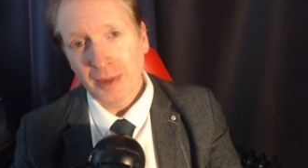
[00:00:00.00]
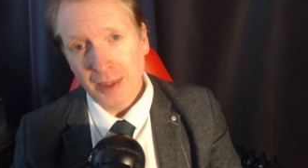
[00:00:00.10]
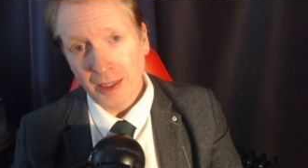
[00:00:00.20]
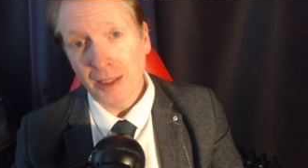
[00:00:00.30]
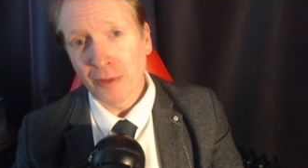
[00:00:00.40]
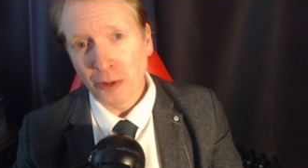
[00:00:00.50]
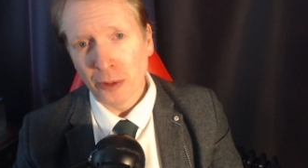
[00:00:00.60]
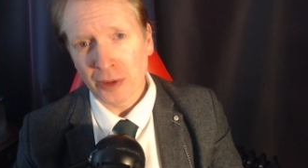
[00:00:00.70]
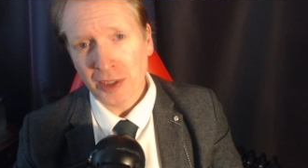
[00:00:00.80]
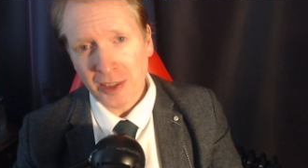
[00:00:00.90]
And of
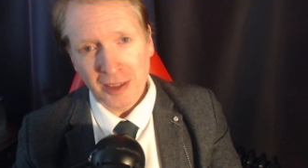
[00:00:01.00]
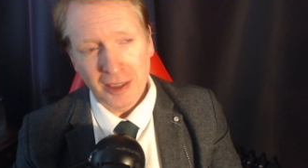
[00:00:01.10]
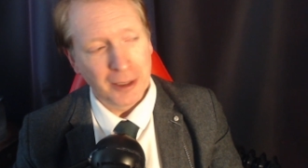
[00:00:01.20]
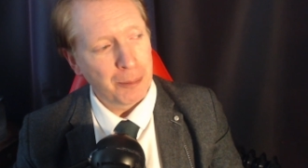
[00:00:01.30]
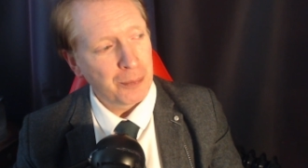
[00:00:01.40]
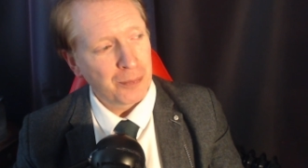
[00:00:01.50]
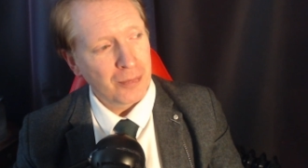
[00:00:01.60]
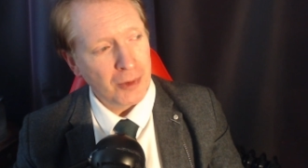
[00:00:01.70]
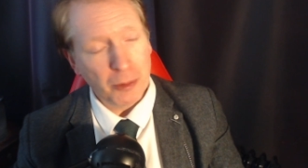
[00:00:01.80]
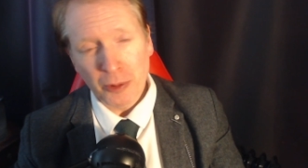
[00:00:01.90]
course,
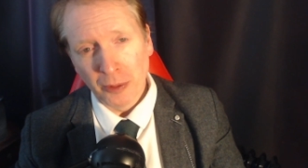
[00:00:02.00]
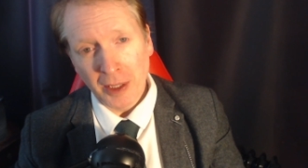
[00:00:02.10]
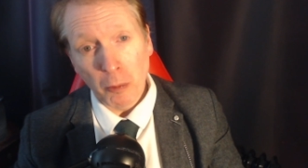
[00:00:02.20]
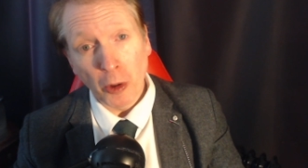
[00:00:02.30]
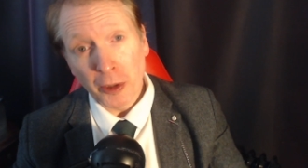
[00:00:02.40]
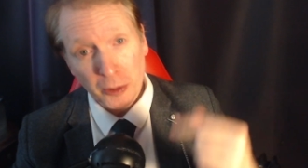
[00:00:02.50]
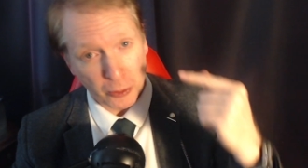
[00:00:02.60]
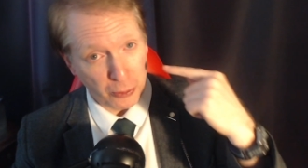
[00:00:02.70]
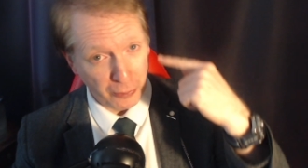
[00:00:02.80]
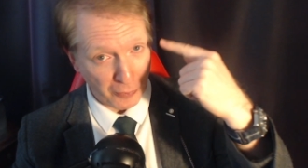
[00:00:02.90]
there was only one or
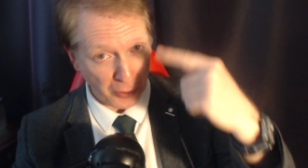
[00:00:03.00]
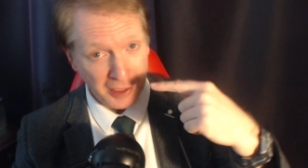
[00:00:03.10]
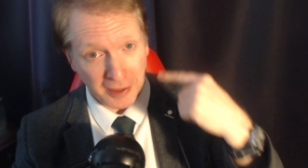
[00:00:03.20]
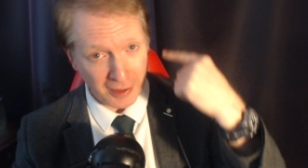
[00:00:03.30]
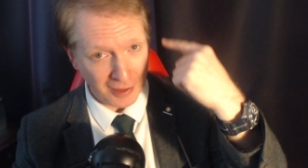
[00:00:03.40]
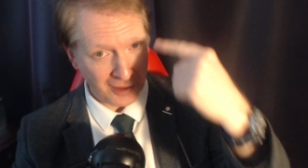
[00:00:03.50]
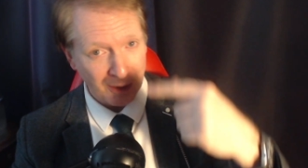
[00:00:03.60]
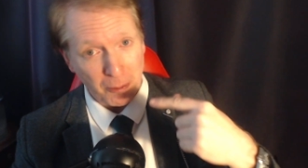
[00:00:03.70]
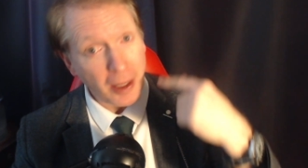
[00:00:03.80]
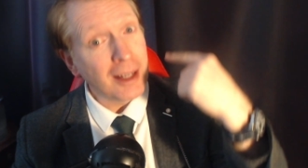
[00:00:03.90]
two voices
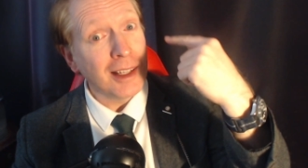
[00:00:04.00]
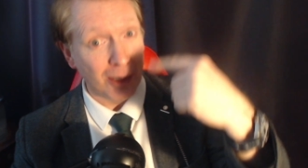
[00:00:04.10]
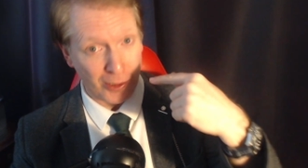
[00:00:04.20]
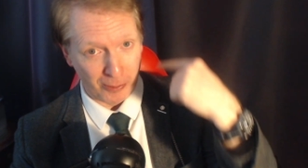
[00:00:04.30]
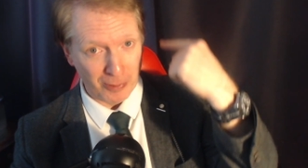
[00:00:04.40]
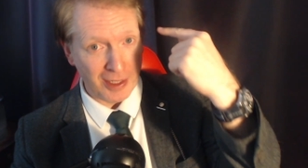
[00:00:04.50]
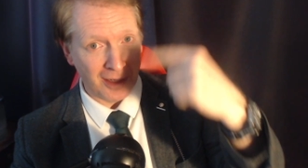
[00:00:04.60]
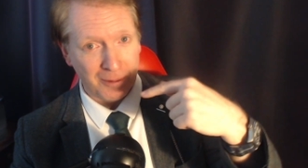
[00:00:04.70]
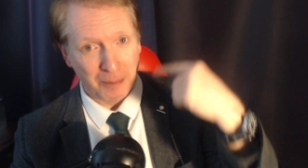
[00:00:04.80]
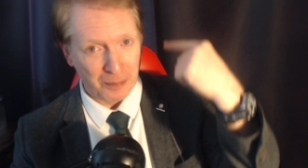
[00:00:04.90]
that went the other way.
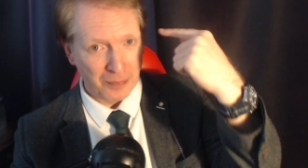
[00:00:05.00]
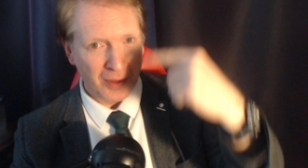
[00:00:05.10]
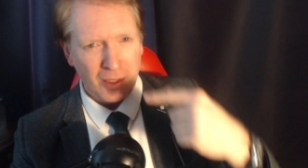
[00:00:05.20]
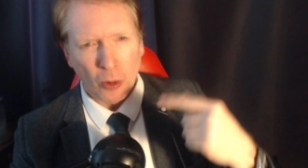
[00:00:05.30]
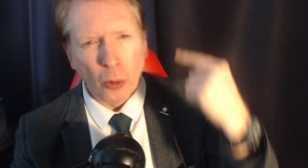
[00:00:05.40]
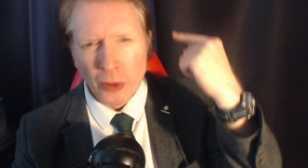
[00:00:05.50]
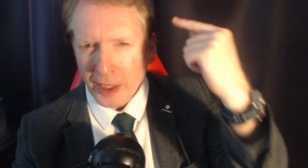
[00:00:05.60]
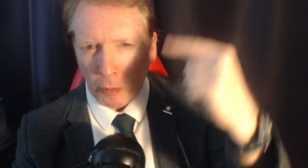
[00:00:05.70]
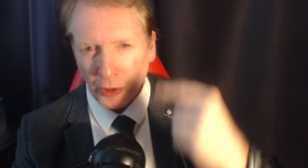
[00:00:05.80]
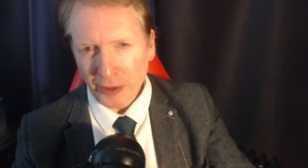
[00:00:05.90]
Only
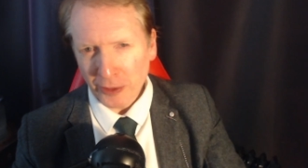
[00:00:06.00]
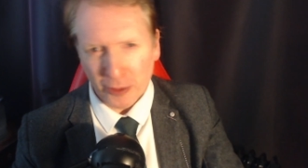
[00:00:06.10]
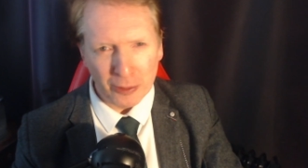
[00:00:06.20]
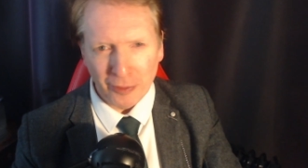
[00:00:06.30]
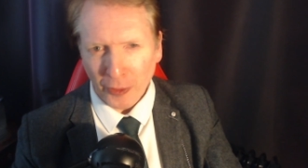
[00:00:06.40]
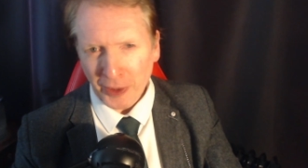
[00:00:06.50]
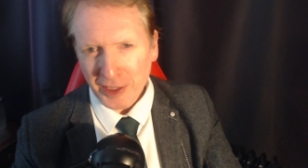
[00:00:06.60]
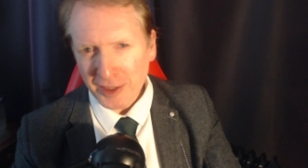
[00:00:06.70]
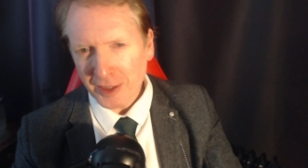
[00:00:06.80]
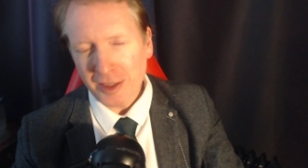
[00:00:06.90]
one or two
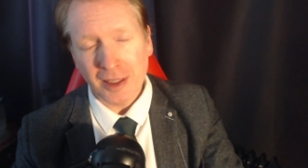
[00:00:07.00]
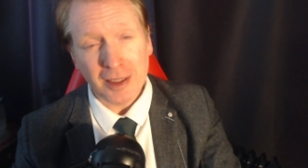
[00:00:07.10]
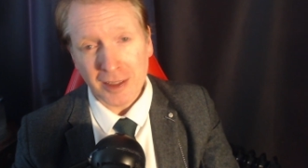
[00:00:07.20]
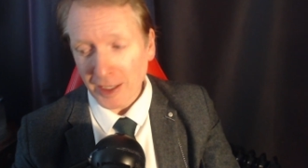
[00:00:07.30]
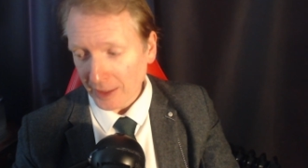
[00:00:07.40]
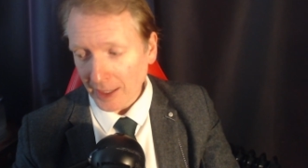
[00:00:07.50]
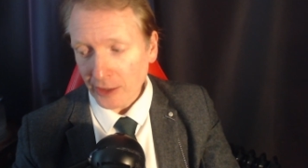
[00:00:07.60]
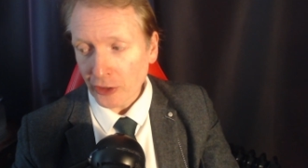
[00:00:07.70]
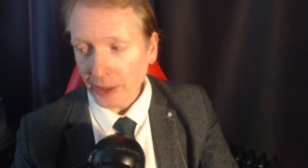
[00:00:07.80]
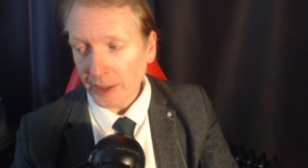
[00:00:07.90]
voices that said,
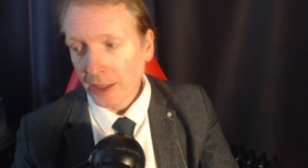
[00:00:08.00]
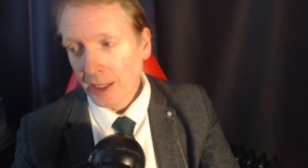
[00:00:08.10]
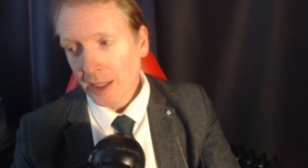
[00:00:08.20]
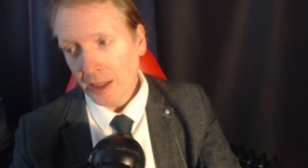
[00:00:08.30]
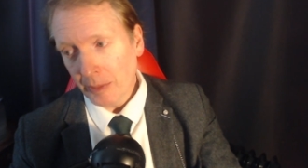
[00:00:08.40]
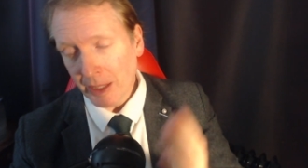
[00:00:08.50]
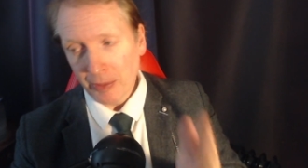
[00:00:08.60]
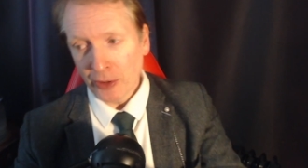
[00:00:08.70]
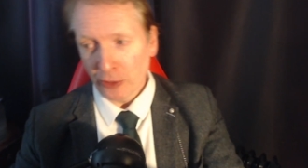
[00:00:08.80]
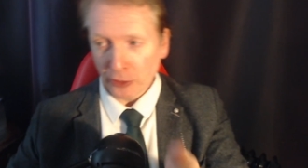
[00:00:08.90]
actually,
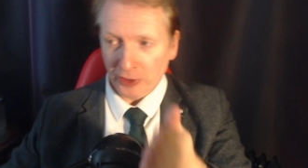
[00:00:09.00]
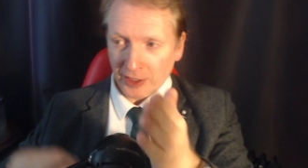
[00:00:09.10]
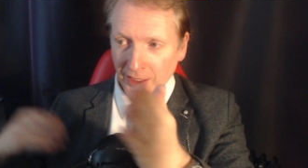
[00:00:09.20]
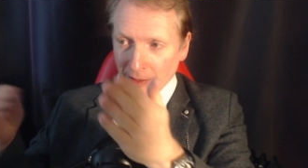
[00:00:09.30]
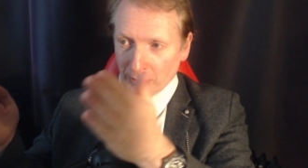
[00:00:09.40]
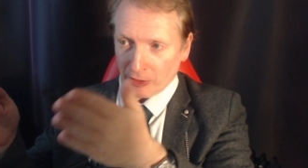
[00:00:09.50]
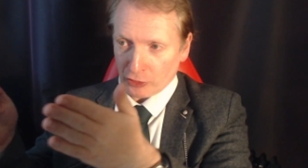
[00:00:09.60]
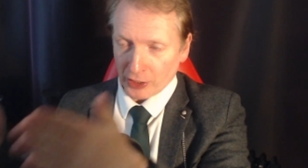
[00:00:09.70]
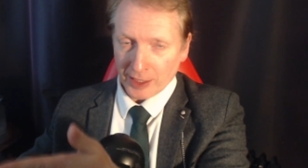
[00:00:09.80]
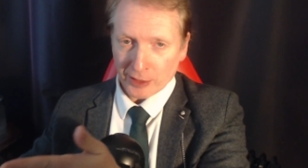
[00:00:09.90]
Maybe you should stick with
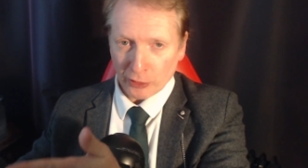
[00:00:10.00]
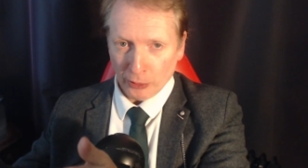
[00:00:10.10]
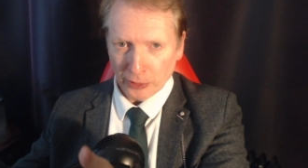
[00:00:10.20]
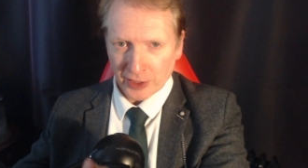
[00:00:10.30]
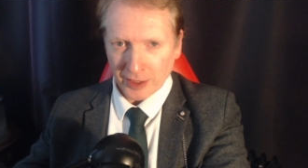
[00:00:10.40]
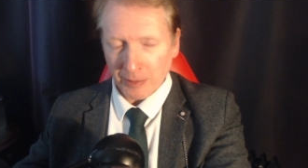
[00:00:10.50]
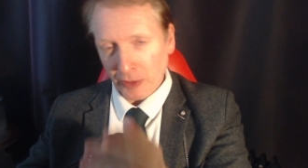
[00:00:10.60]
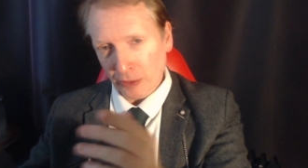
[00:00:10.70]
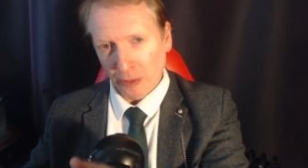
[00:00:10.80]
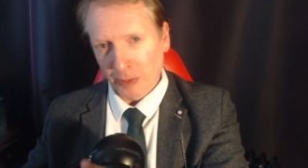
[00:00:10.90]
shared hosting,
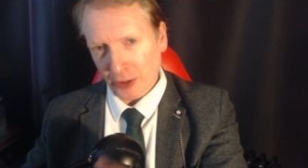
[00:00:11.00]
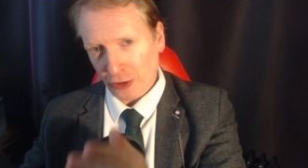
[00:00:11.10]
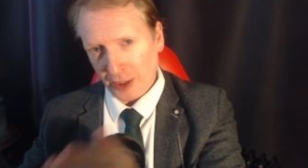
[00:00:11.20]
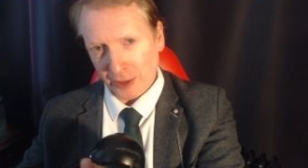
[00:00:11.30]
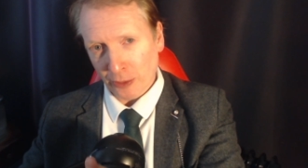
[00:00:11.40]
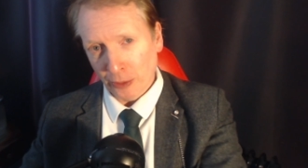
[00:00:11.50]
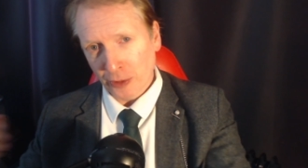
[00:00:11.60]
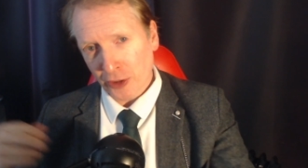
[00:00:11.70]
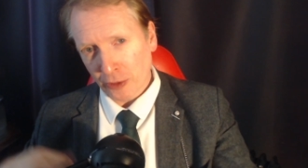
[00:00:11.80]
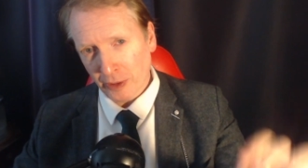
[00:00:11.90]
but go with shared
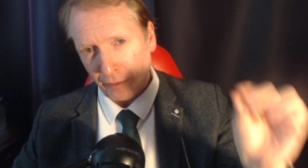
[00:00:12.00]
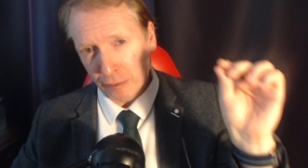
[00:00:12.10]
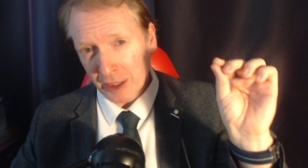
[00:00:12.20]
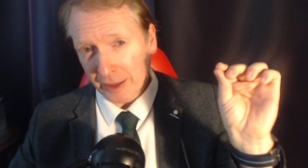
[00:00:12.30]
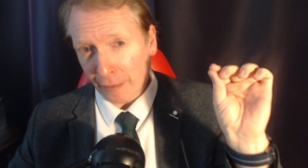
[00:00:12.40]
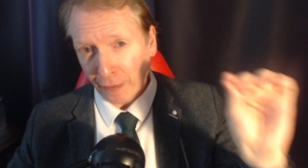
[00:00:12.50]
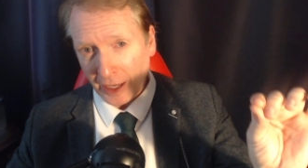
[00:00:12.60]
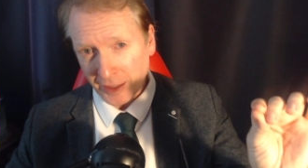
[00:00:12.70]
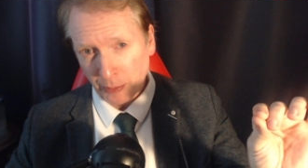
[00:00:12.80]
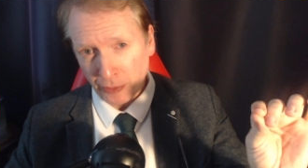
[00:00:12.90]
hosts who have really
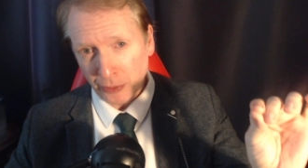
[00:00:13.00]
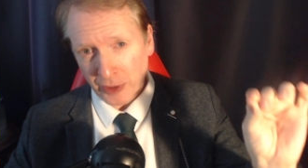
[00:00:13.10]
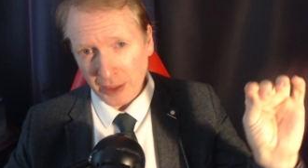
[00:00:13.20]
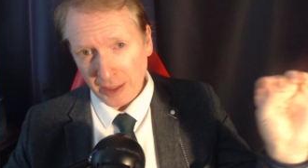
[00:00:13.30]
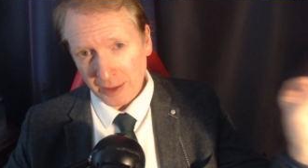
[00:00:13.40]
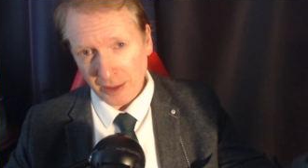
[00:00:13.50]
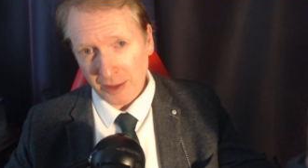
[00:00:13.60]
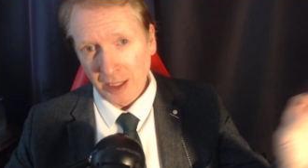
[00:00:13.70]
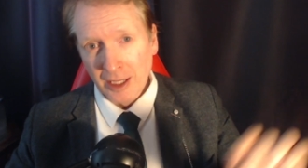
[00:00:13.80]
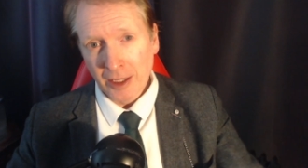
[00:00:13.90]
fast processors
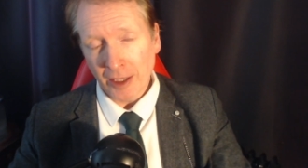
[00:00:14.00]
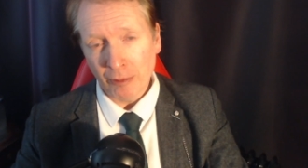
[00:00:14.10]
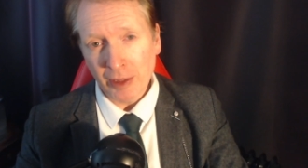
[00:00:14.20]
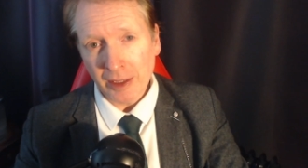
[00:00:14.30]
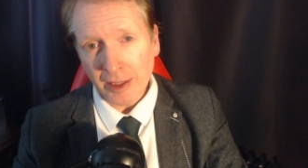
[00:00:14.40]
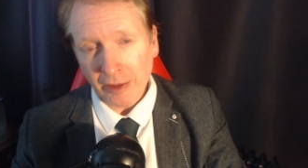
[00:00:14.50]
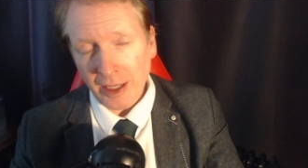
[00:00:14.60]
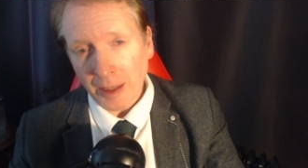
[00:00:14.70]
and really great